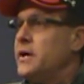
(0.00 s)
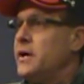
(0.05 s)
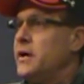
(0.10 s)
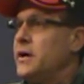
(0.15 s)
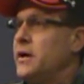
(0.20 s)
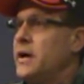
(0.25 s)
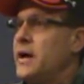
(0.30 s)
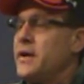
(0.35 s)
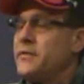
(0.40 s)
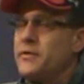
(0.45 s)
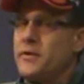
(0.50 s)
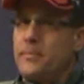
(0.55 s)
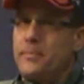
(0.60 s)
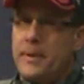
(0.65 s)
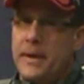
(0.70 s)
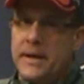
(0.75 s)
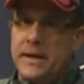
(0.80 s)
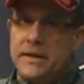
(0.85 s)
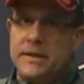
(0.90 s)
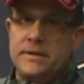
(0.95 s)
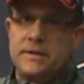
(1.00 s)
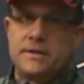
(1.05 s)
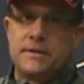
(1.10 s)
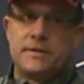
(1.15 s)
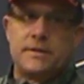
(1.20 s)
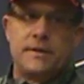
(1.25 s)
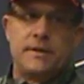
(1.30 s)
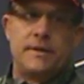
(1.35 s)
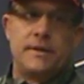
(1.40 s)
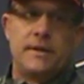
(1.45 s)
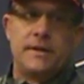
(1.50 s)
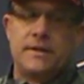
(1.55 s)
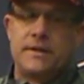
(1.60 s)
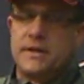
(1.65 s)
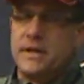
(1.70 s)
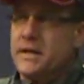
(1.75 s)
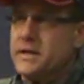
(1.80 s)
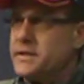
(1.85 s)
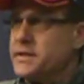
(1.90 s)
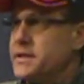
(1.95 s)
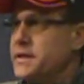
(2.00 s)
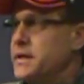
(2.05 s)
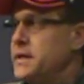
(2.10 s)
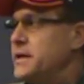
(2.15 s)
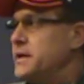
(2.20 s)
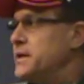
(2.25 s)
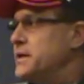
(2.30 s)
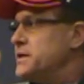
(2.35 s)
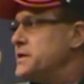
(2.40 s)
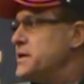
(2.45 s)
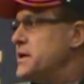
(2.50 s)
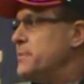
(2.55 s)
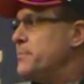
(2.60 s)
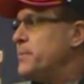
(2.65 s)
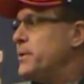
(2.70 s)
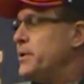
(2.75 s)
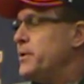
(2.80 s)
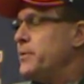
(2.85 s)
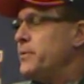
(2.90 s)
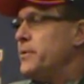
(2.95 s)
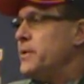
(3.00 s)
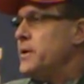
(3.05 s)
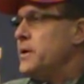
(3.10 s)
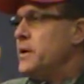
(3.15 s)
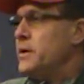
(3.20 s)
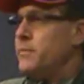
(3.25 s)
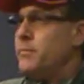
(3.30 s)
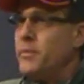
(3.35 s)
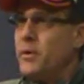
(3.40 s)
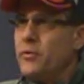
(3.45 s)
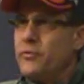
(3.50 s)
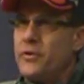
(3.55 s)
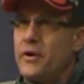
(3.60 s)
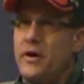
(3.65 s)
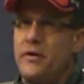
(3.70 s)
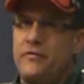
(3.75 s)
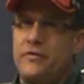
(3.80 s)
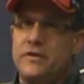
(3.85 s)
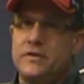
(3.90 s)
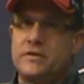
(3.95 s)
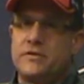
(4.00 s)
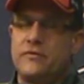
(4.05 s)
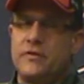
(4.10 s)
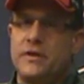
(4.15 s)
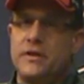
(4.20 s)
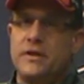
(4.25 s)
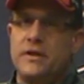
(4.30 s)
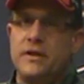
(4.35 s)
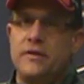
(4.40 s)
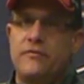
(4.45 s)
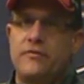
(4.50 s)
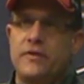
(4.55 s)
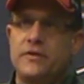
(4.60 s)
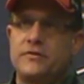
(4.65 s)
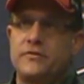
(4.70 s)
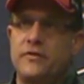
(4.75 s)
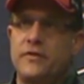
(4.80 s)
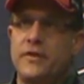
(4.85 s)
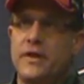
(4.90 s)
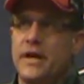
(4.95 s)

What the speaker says: at the pace and the intensity and the tempo, both offensively and defensively.